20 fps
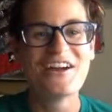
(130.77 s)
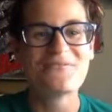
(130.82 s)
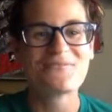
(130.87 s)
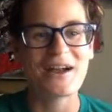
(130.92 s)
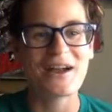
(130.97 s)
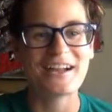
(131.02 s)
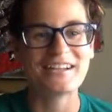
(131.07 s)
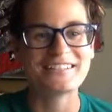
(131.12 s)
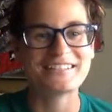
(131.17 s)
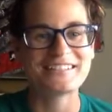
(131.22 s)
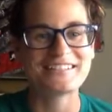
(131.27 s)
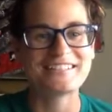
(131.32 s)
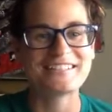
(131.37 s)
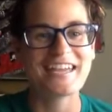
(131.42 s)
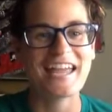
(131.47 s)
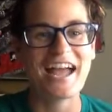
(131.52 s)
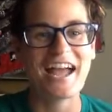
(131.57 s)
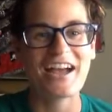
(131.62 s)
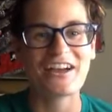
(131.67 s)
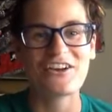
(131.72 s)
Brian says,
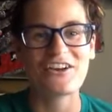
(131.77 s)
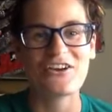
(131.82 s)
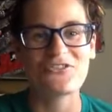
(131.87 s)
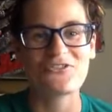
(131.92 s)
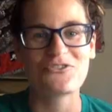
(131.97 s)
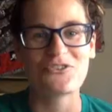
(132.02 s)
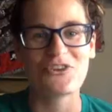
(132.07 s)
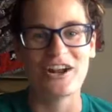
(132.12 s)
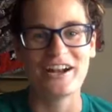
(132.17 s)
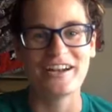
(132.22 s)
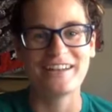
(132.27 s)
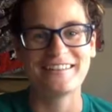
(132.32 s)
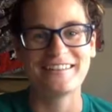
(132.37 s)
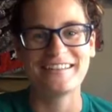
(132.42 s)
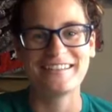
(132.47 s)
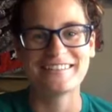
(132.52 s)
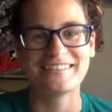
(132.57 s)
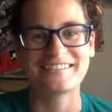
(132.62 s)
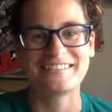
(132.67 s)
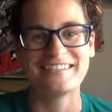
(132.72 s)
yeah, go for it,
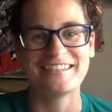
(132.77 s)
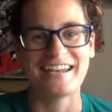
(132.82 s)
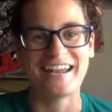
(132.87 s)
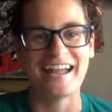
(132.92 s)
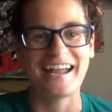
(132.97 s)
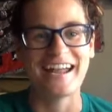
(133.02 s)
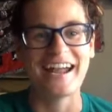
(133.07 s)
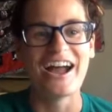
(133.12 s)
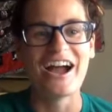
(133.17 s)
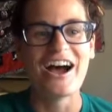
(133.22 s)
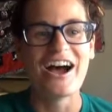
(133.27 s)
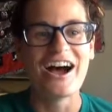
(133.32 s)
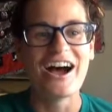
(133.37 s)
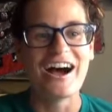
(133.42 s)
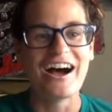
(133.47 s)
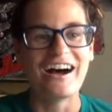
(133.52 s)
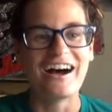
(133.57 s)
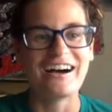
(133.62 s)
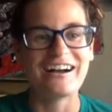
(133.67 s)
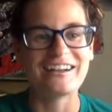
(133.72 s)
Liz, today.
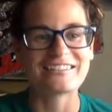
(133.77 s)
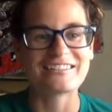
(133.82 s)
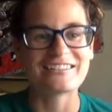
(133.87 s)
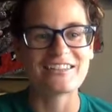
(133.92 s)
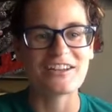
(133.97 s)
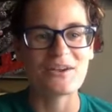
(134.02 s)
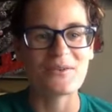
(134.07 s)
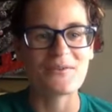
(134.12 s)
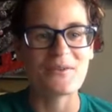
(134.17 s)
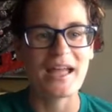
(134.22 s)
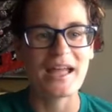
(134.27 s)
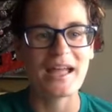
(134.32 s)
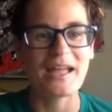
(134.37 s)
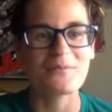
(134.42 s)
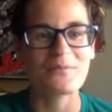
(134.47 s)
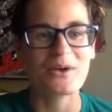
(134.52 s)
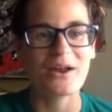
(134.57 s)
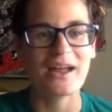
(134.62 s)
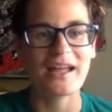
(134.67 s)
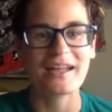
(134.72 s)
Awesome. Hey,
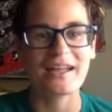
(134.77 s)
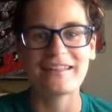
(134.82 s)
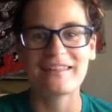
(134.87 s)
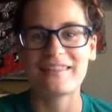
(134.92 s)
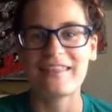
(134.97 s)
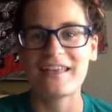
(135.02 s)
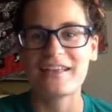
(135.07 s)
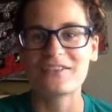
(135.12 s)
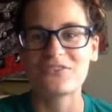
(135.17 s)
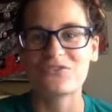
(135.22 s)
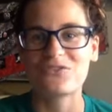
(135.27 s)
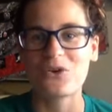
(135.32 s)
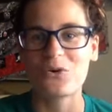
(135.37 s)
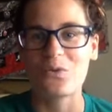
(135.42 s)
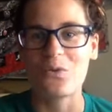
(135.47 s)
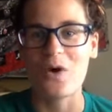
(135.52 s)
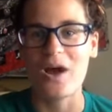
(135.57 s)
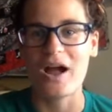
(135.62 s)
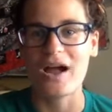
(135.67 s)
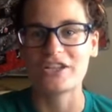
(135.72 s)
Brian, thanks for
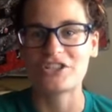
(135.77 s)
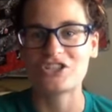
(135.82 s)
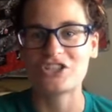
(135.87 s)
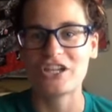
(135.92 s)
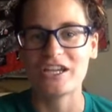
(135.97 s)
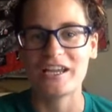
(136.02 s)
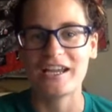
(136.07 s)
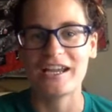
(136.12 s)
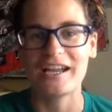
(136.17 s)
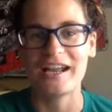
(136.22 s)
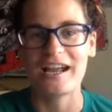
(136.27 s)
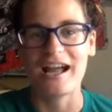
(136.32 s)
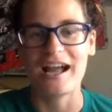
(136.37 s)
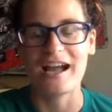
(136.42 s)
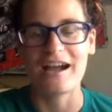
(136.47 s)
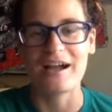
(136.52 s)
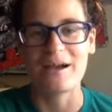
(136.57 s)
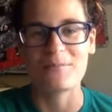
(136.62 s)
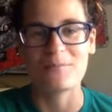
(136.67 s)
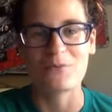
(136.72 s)
watching.
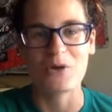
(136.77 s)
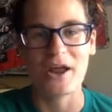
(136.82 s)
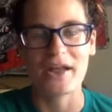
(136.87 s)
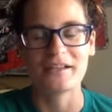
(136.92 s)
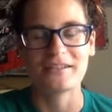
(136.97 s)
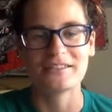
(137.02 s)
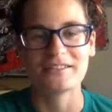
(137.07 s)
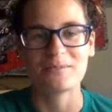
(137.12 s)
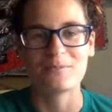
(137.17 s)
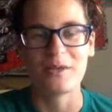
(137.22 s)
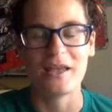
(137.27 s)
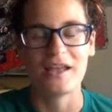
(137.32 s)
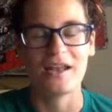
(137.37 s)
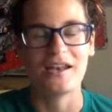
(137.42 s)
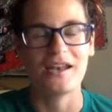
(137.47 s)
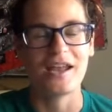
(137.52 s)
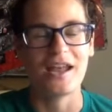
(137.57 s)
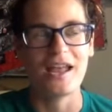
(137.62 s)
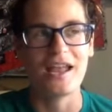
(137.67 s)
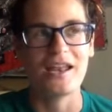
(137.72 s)
Brian's
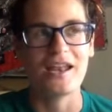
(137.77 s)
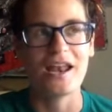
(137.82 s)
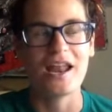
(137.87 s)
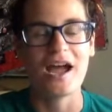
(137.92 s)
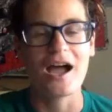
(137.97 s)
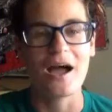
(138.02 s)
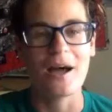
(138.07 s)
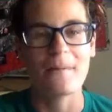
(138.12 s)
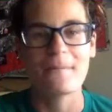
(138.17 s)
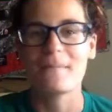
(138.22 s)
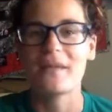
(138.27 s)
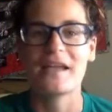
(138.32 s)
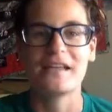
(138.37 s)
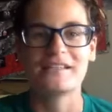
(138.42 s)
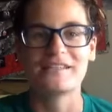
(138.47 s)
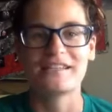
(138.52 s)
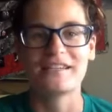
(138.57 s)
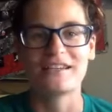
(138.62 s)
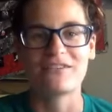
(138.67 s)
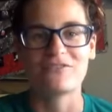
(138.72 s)
been an
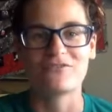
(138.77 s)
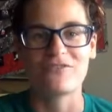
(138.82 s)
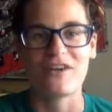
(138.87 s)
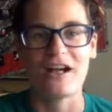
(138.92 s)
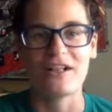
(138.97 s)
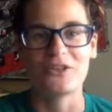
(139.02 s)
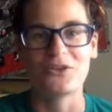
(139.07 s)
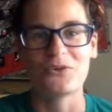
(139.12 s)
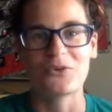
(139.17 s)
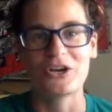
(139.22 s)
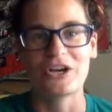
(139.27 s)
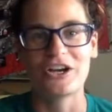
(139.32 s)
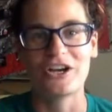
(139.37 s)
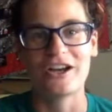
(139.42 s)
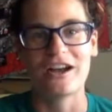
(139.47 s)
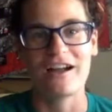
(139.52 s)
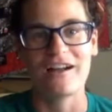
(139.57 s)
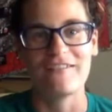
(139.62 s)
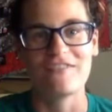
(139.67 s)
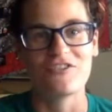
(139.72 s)
amazing
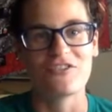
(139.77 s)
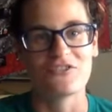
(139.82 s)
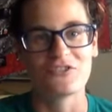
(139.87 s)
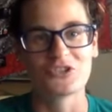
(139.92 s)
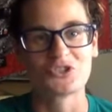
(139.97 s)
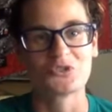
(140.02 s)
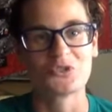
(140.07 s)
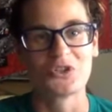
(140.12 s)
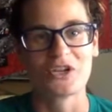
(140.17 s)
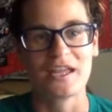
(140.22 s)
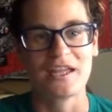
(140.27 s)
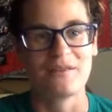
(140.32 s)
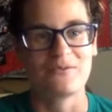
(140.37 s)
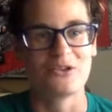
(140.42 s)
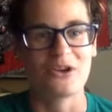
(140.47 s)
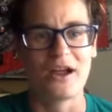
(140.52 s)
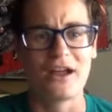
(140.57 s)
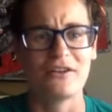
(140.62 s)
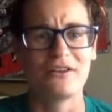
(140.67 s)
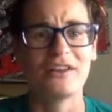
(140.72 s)
follower of the virtual
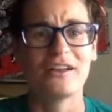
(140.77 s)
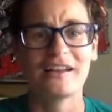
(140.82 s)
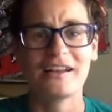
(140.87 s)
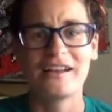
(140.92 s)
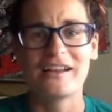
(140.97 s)
campground.